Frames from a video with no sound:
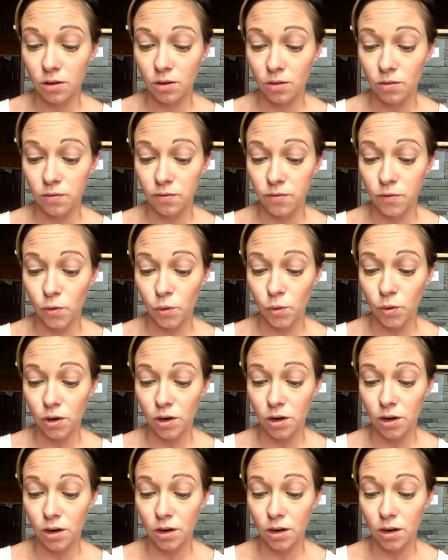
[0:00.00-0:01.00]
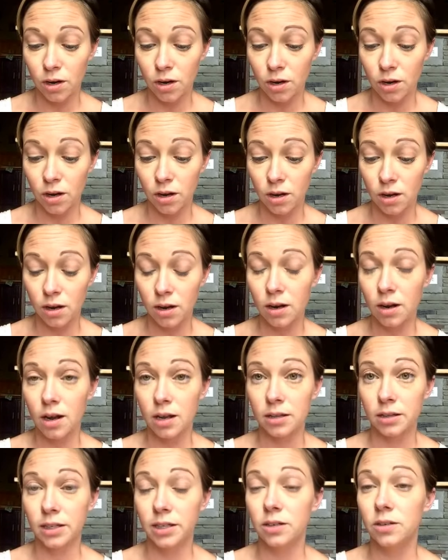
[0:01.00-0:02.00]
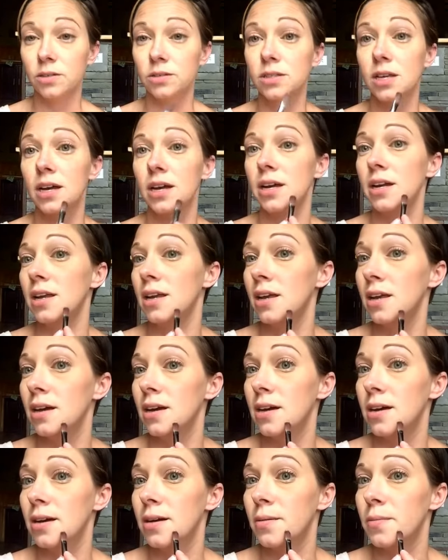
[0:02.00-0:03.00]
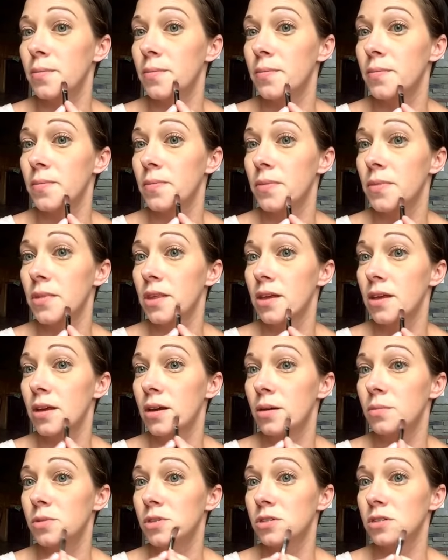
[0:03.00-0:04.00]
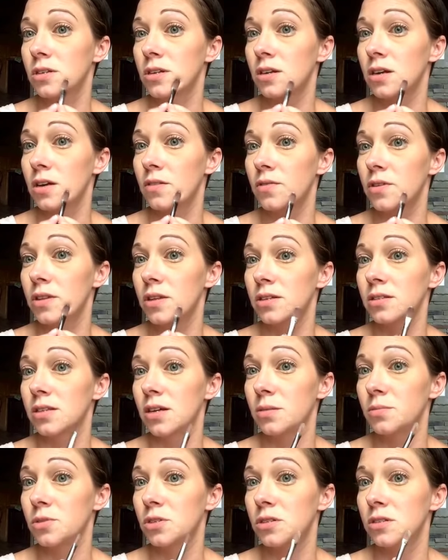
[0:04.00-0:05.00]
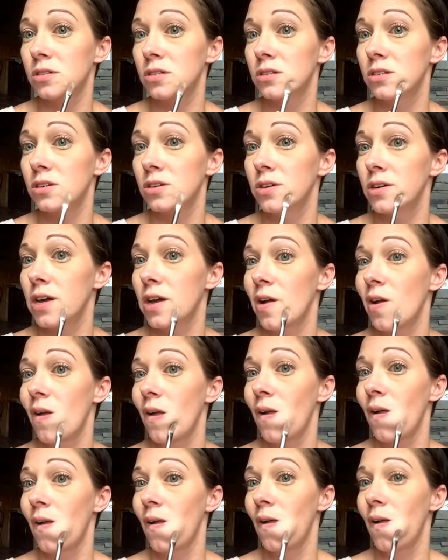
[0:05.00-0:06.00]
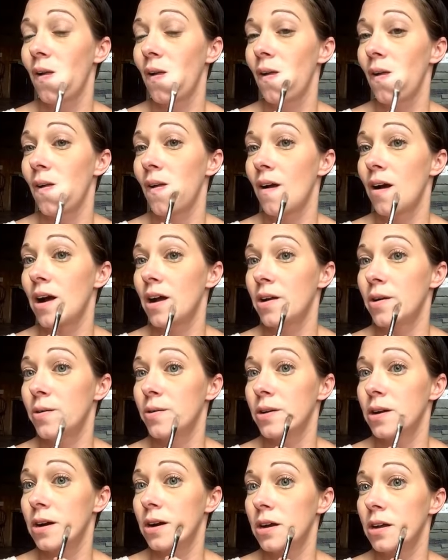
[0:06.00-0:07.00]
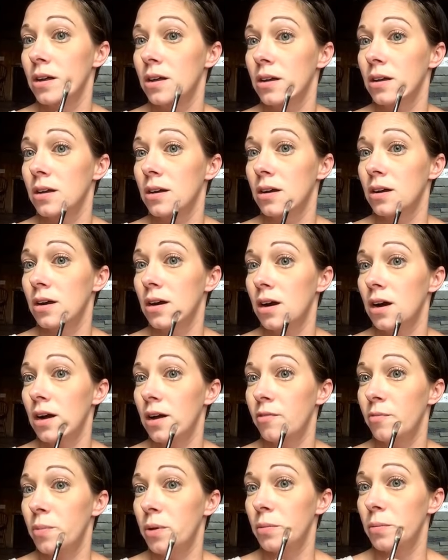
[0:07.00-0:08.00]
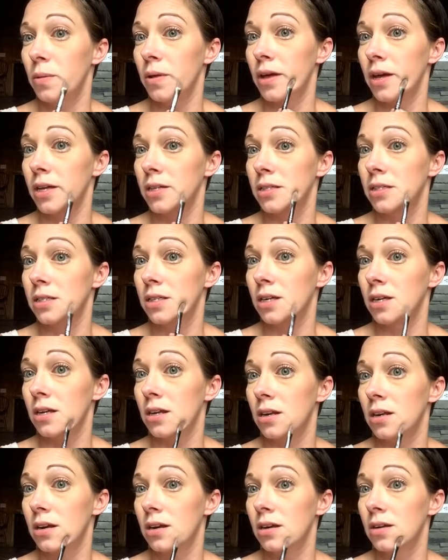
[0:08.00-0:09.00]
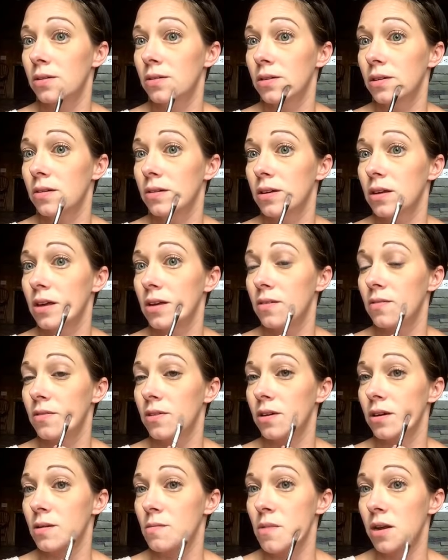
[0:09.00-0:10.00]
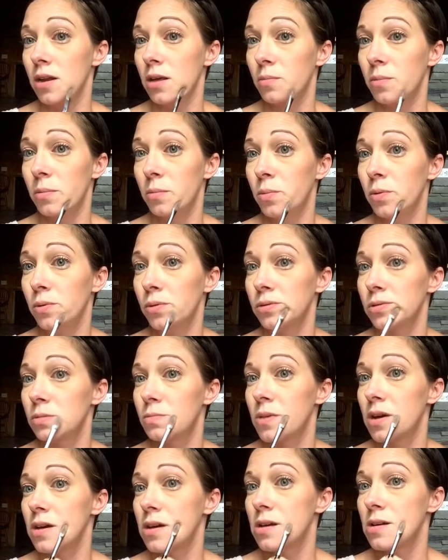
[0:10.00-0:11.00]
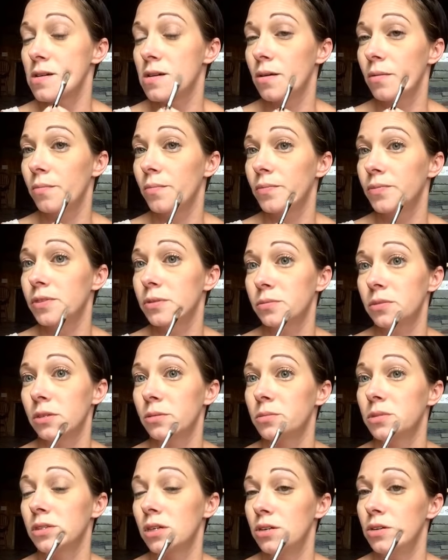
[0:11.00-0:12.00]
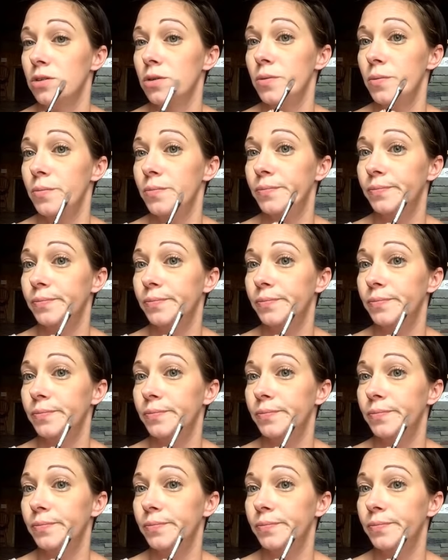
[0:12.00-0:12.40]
for a little tiny, I'm just going to cover this up just to show you. I've been blessed and I don't get very many pimples, but sometimes I do.